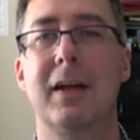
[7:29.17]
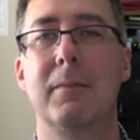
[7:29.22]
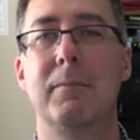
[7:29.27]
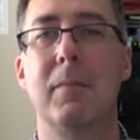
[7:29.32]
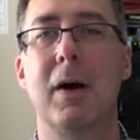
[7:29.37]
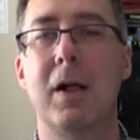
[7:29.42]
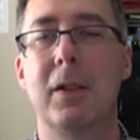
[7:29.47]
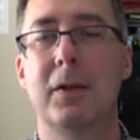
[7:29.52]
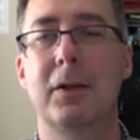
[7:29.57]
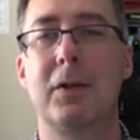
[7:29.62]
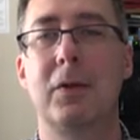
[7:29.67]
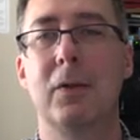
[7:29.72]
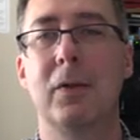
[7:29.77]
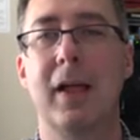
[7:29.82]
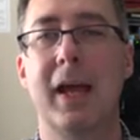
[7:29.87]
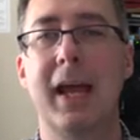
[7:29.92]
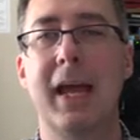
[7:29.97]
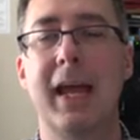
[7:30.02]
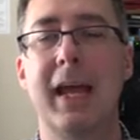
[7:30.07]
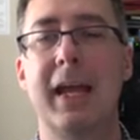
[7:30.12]

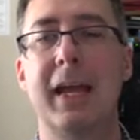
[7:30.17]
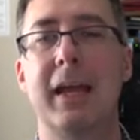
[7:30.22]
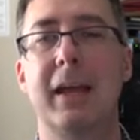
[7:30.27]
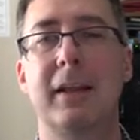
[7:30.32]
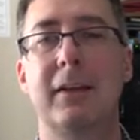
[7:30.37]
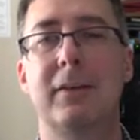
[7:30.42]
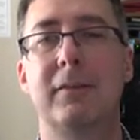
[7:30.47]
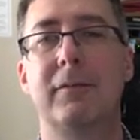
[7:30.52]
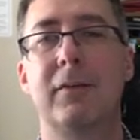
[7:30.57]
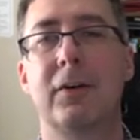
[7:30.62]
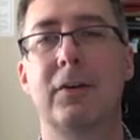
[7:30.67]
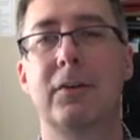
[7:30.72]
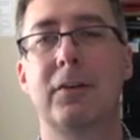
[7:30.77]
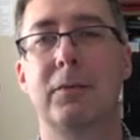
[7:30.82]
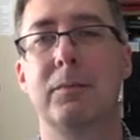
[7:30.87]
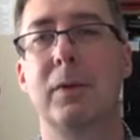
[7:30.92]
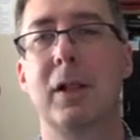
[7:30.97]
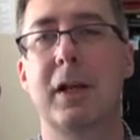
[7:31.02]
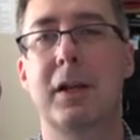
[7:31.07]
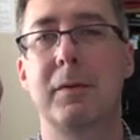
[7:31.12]
molecule A
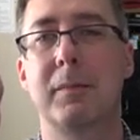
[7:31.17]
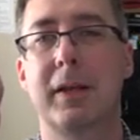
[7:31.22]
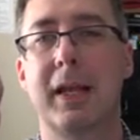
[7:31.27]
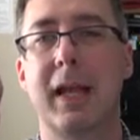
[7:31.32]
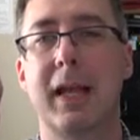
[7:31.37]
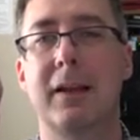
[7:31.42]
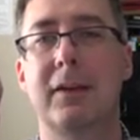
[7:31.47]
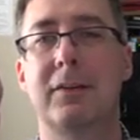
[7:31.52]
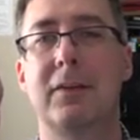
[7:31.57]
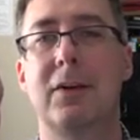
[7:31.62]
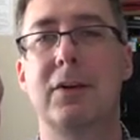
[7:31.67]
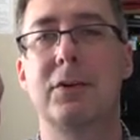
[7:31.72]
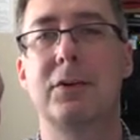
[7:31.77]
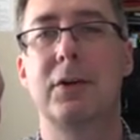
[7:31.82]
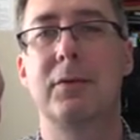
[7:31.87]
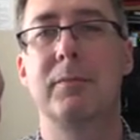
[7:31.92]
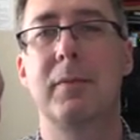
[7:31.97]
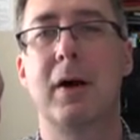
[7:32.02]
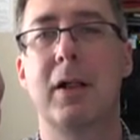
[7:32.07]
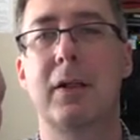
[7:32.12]
versus molecular mechanics energy
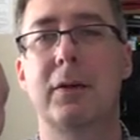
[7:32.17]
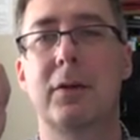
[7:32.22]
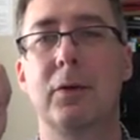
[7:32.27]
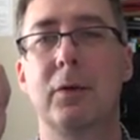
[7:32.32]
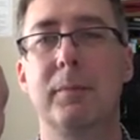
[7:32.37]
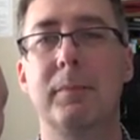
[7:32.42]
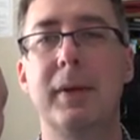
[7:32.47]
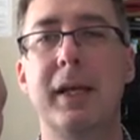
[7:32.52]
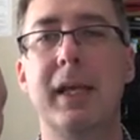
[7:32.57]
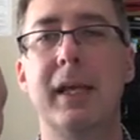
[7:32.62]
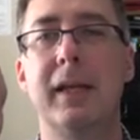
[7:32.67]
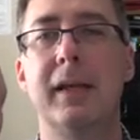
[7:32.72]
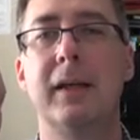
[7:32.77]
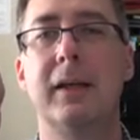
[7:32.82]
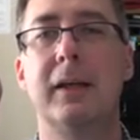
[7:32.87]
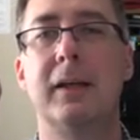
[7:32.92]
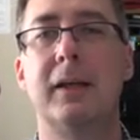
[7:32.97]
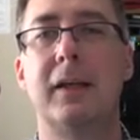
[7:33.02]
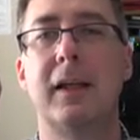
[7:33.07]
of molecule B,